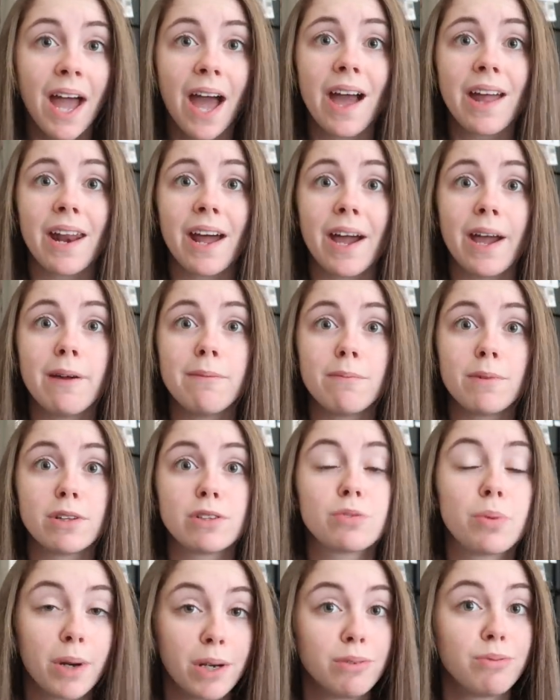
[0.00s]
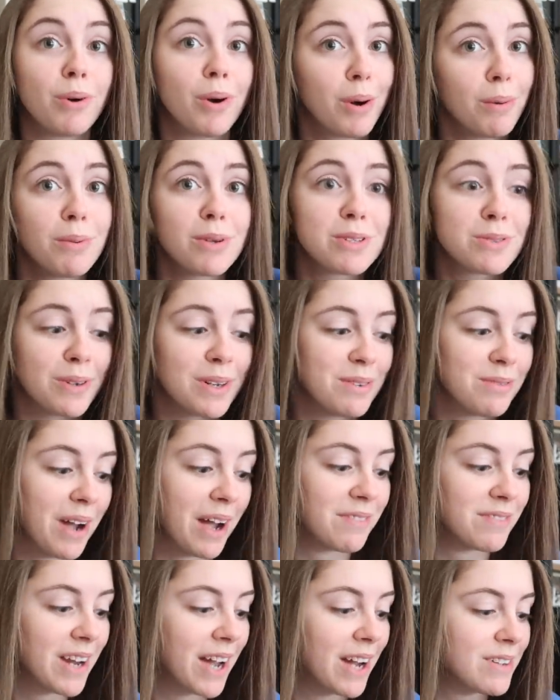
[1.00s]
And I'm 24, almost
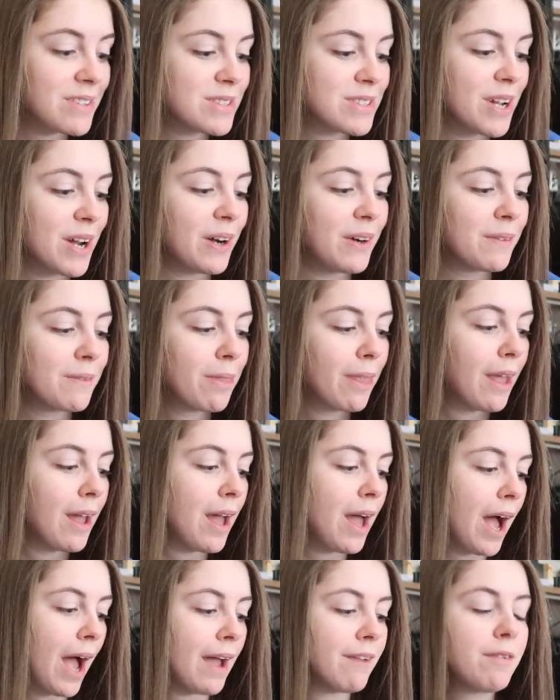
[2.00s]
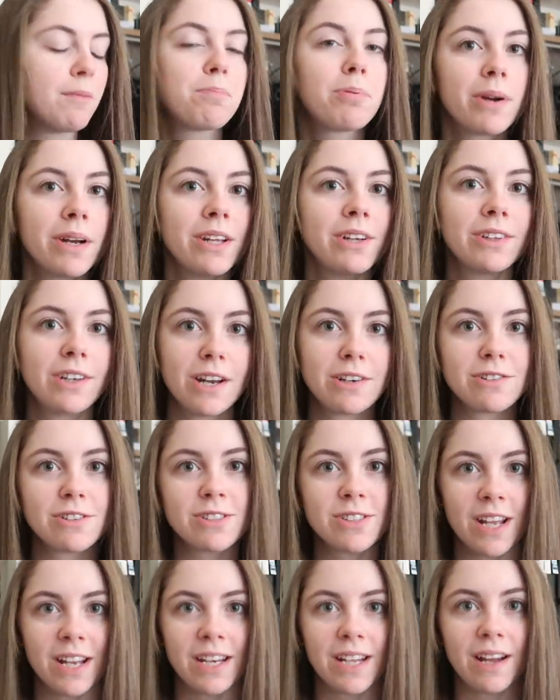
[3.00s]
25 now, so I have a pretty good
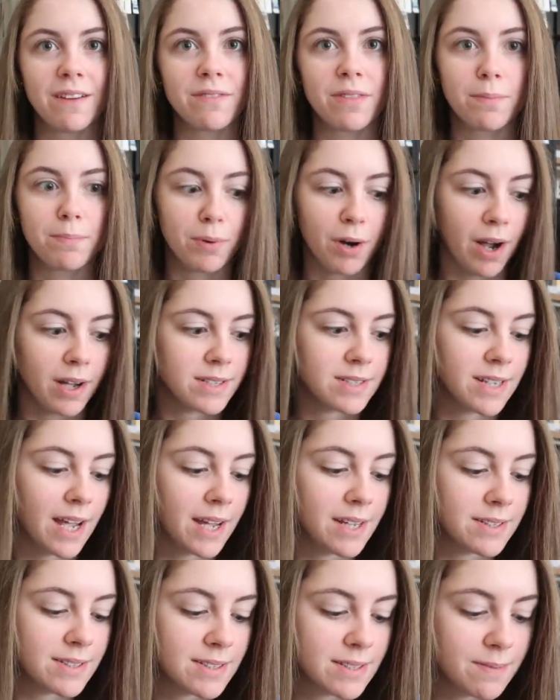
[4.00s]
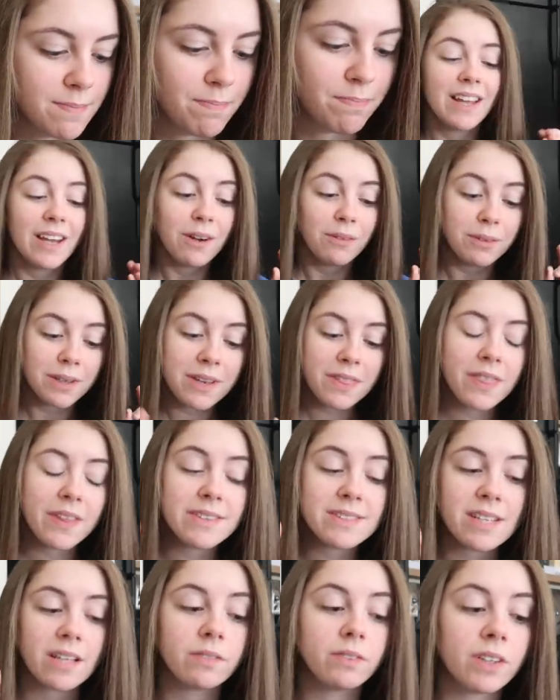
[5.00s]
understanding of the process. One of the
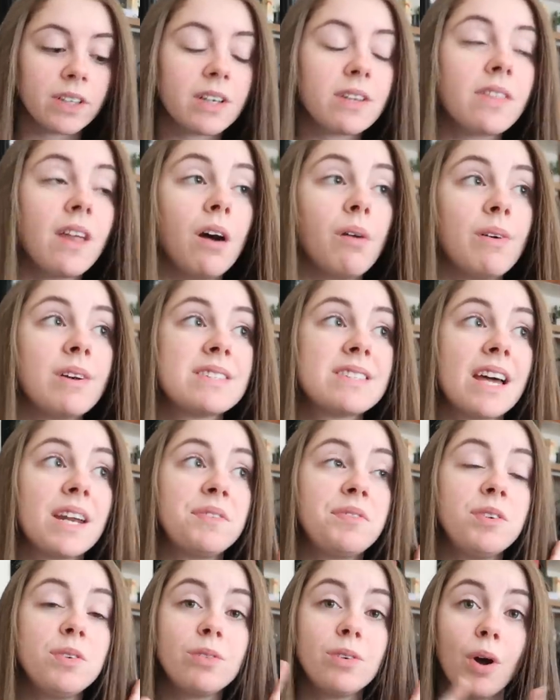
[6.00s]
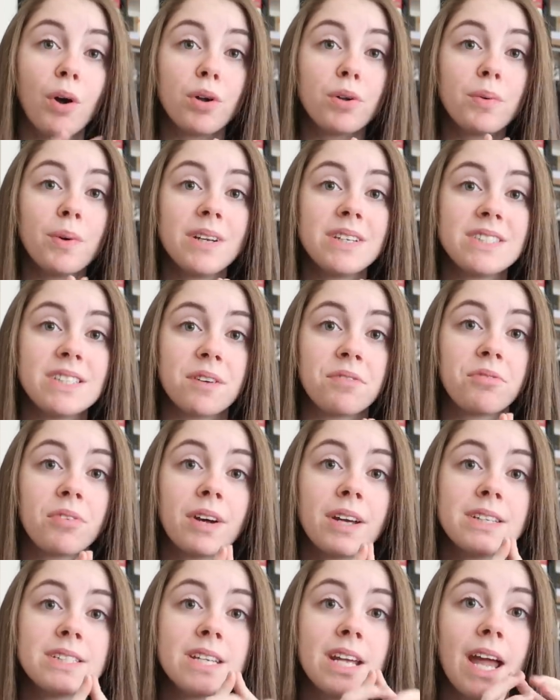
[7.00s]
things I've learned though is that if you go to a
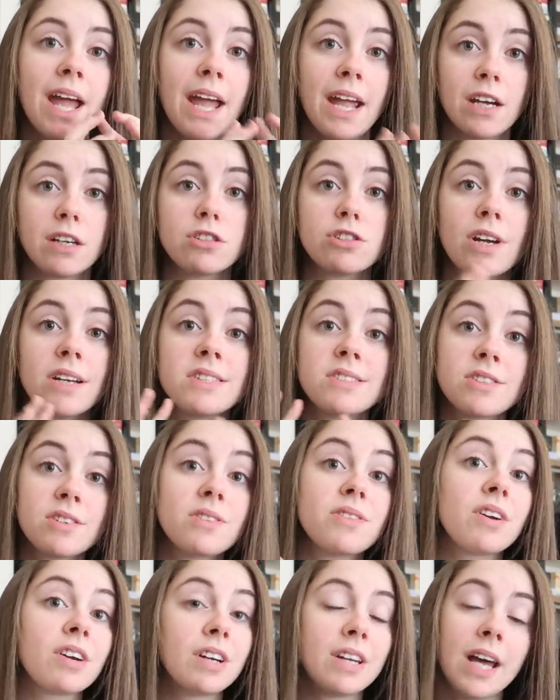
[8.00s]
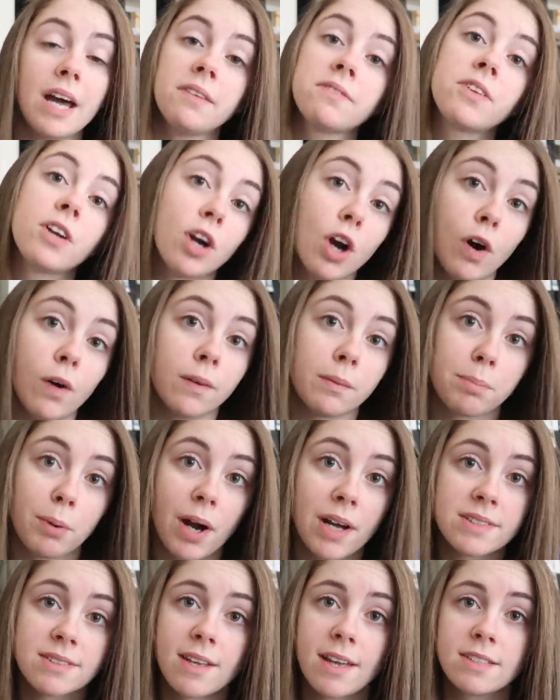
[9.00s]
different hairdresser, they're gonna have their own
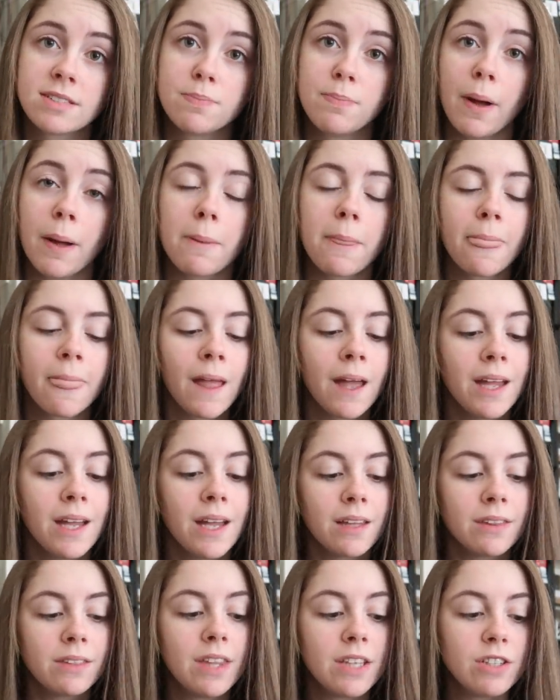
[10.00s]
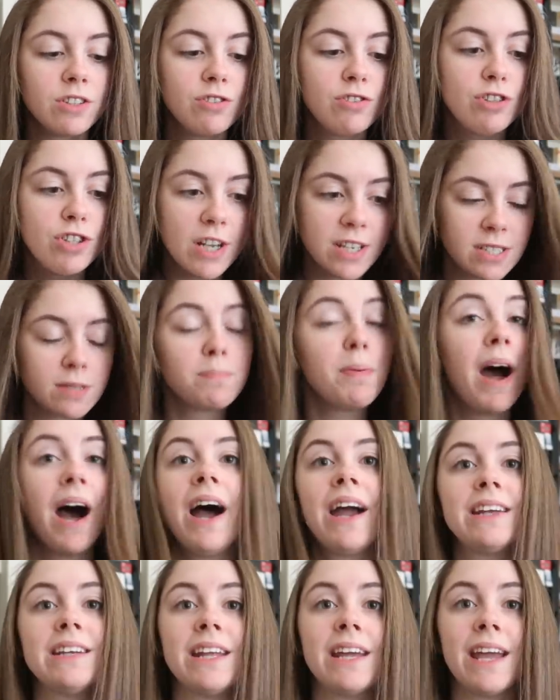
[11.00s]
process. But the gist
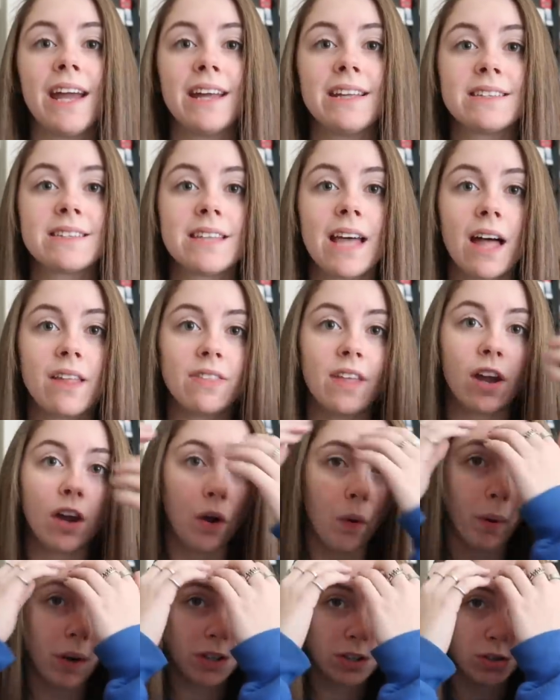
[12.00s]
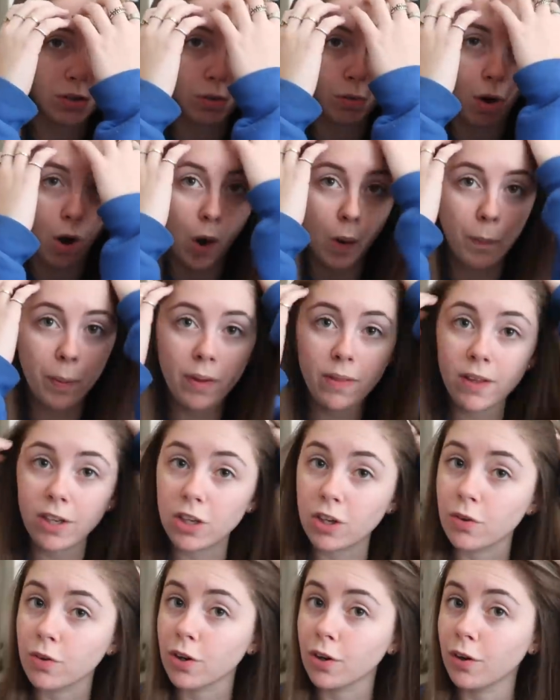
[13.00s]
behind it is that they are going to open the
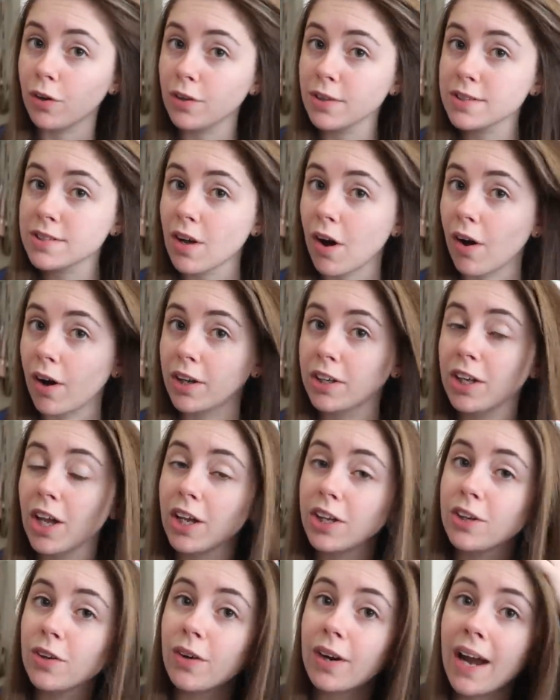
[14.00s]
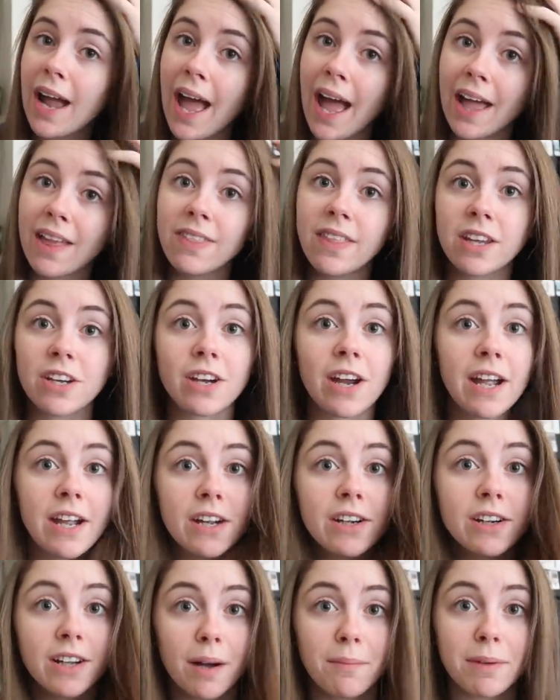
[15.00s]
cuticles on your head that your
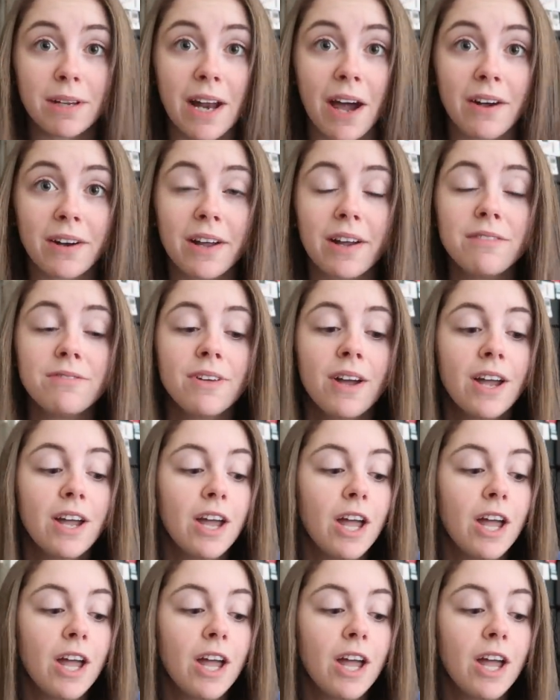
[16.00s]
hair are coming out of.